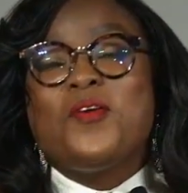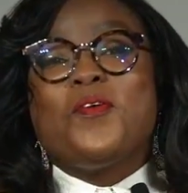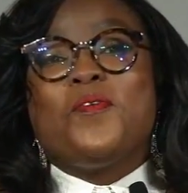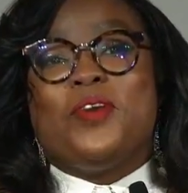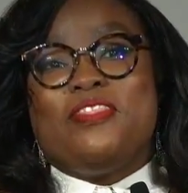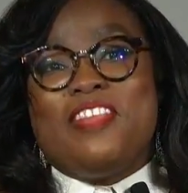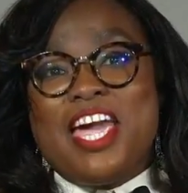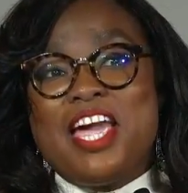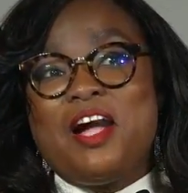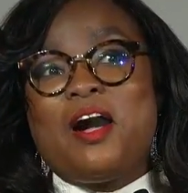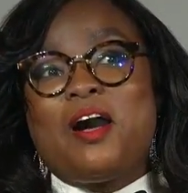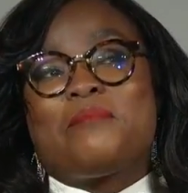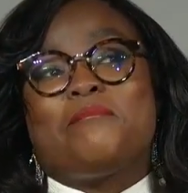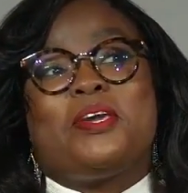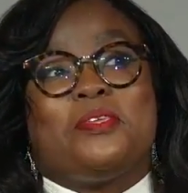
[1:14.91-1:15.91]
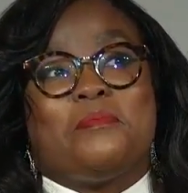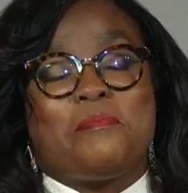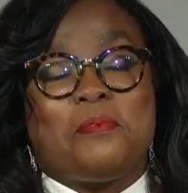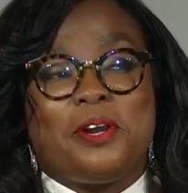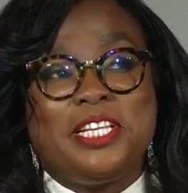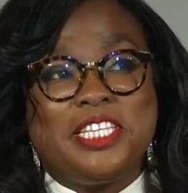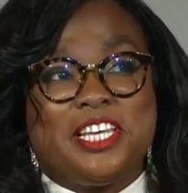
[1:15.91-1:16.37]
When they called me the
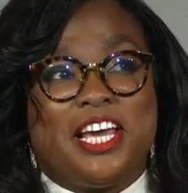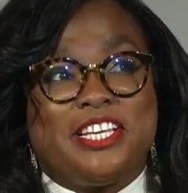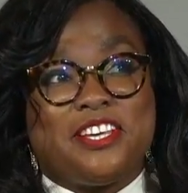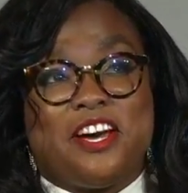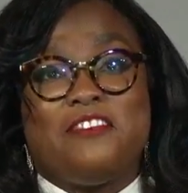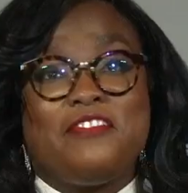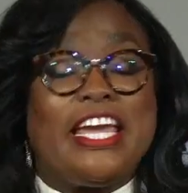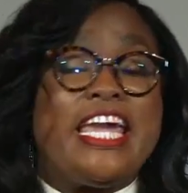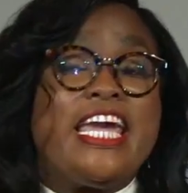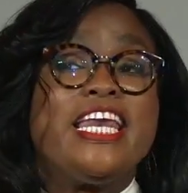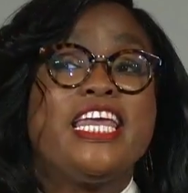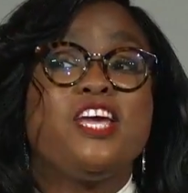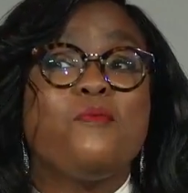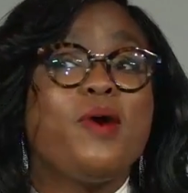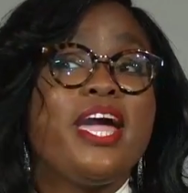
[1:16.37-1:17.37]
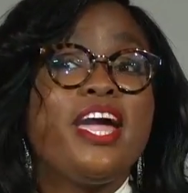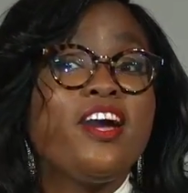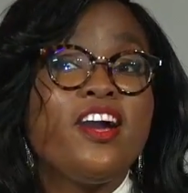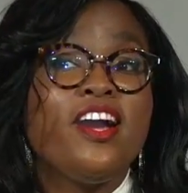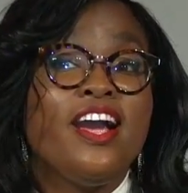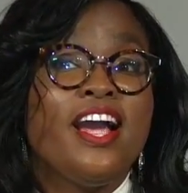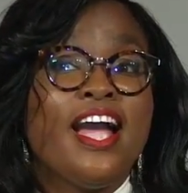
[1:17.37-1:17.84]
princess of
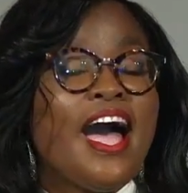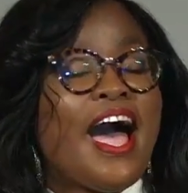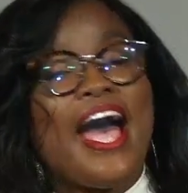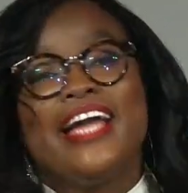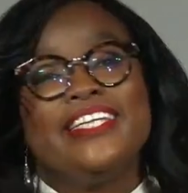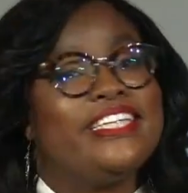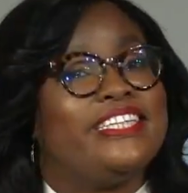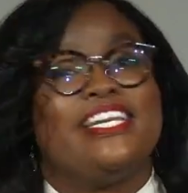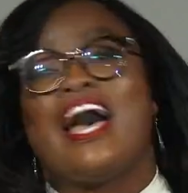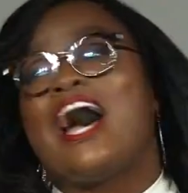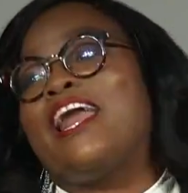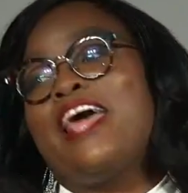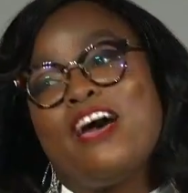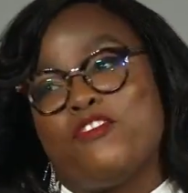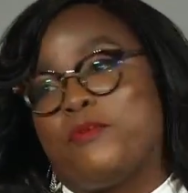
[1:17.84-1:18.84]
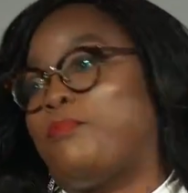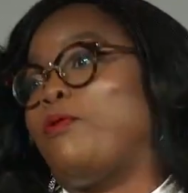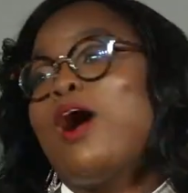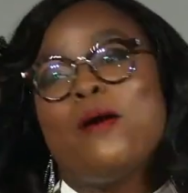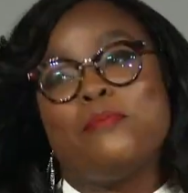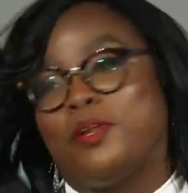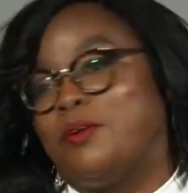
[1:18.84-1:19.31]
anywhere, I did not have a
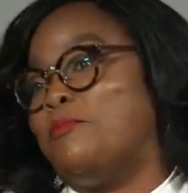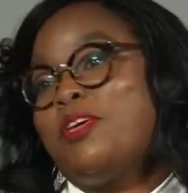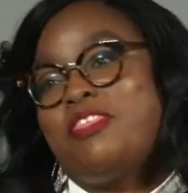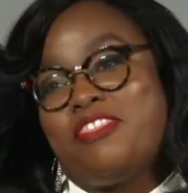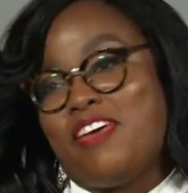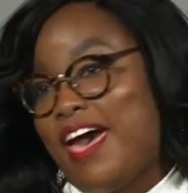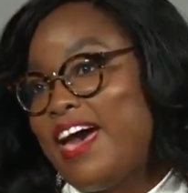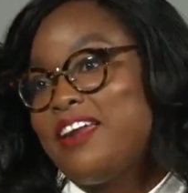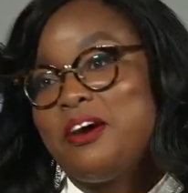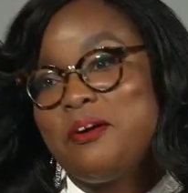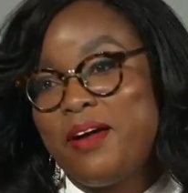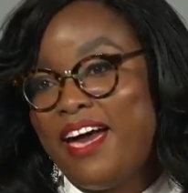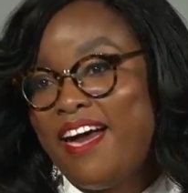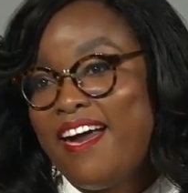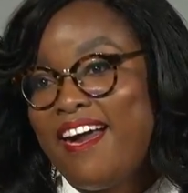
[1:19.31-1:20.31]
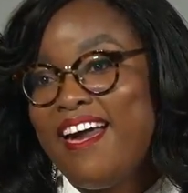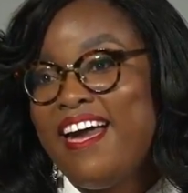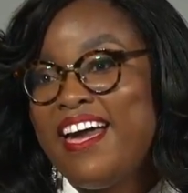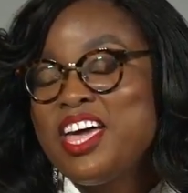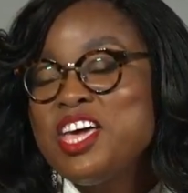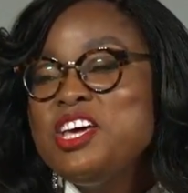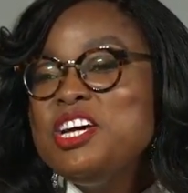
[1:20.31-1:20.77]
problem with that, okay?
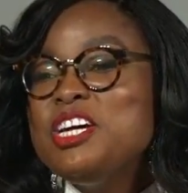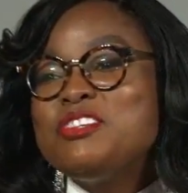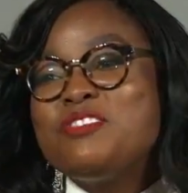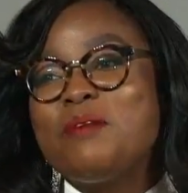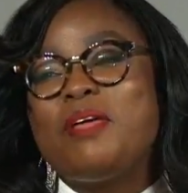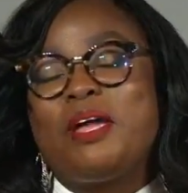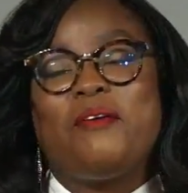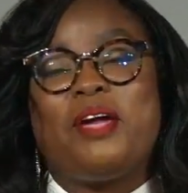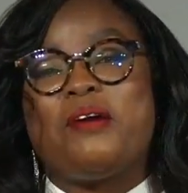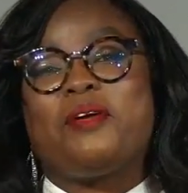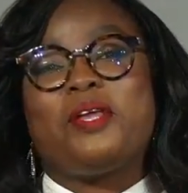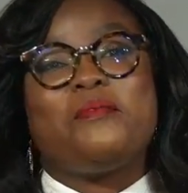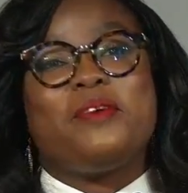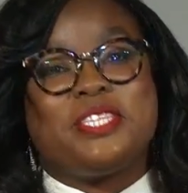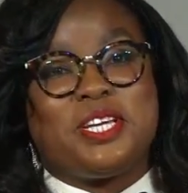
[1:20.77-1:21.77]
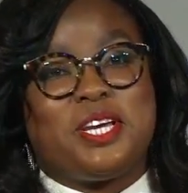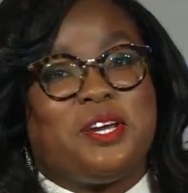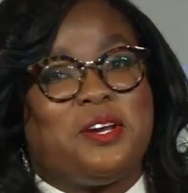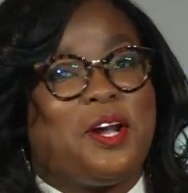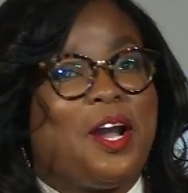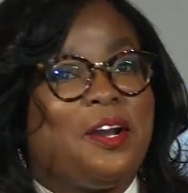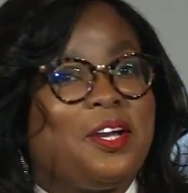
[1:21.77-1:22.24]
So I'm like, okay, well, it wasn't
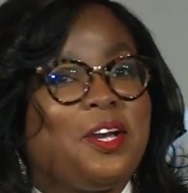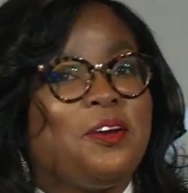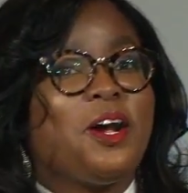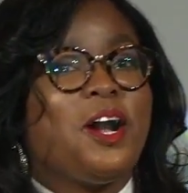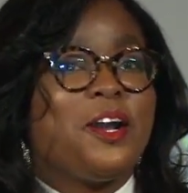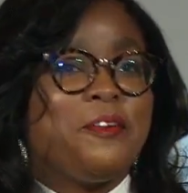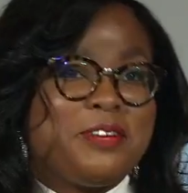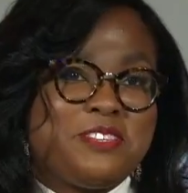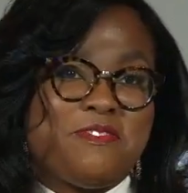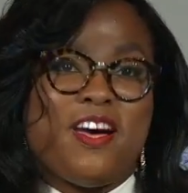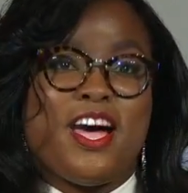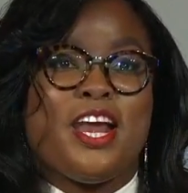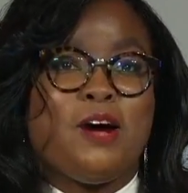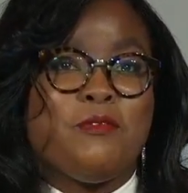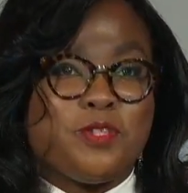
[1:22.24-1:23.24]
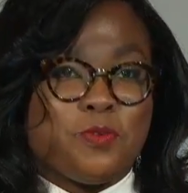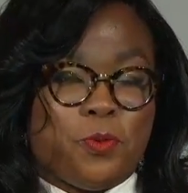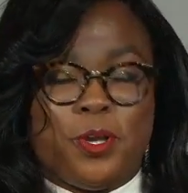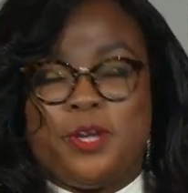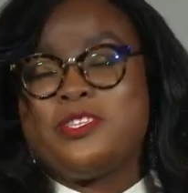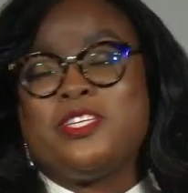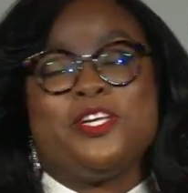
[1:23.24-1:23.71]
kindergarten. Kindergarten was fine. I was
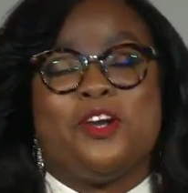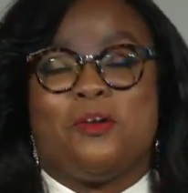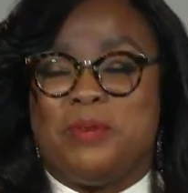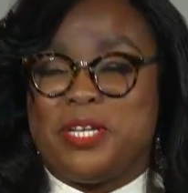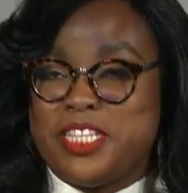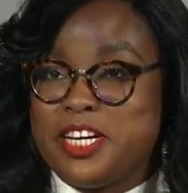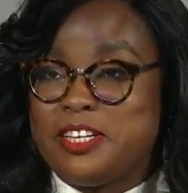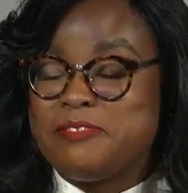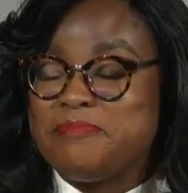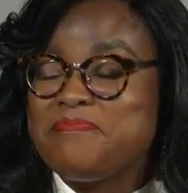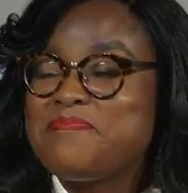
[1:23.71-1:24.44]
royalty, no big deal.